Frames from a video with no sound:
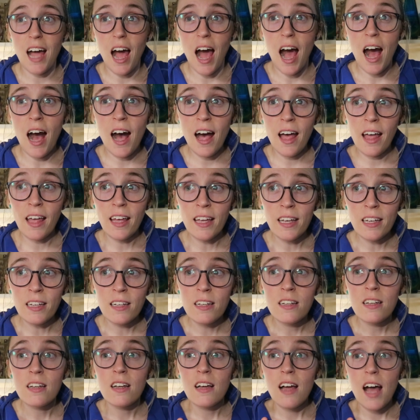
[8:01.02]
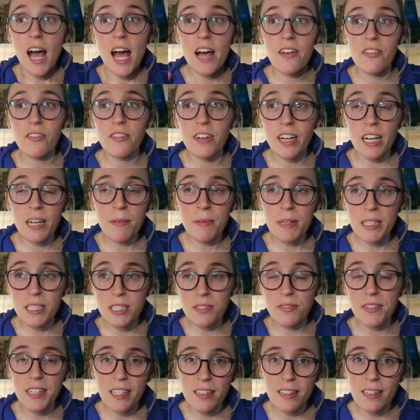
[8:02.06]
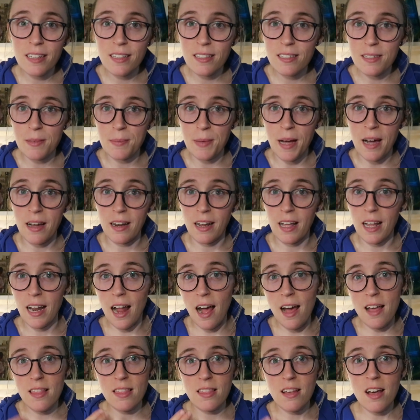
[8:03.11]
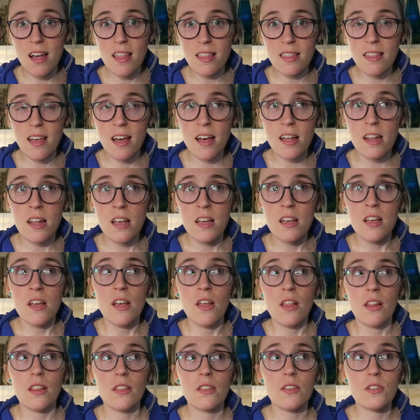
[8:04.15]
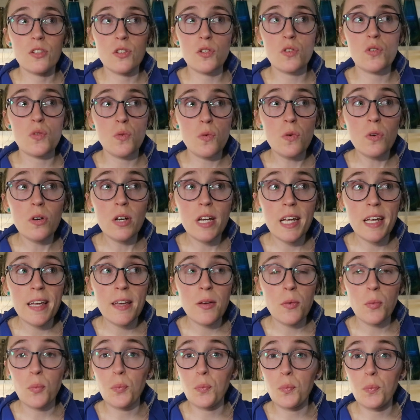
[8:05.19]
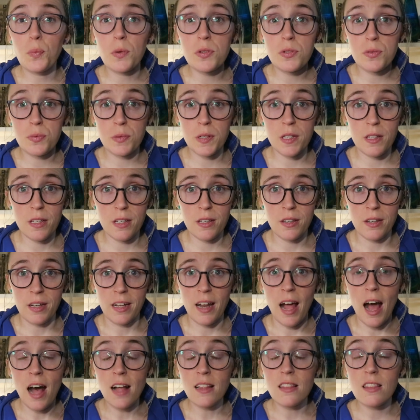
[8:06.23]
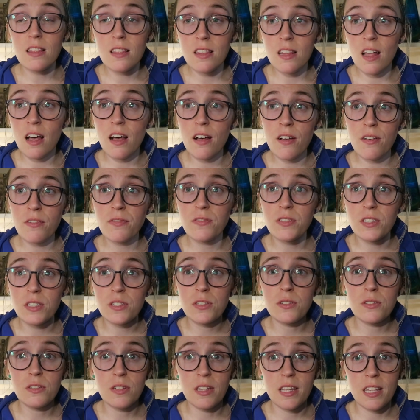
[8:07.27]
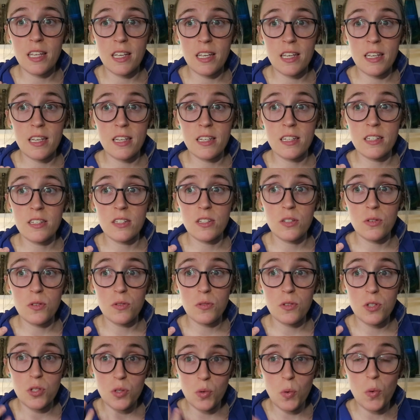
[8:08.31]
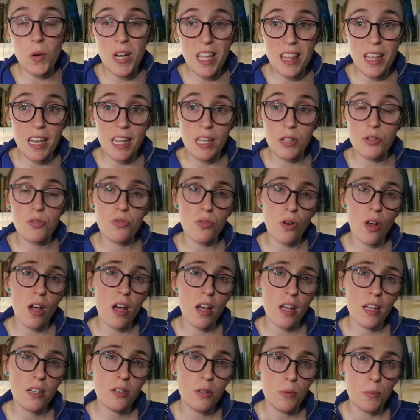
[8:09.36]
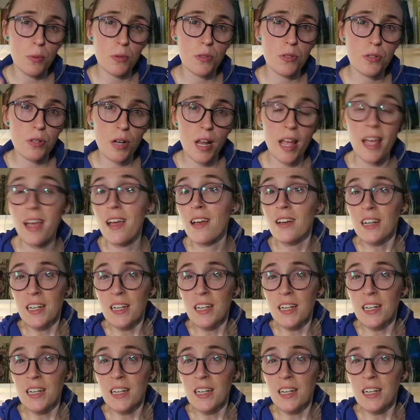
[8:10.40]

I have very mixed feelings about it. I thought that the story was really good. I love the story that he's trying to portray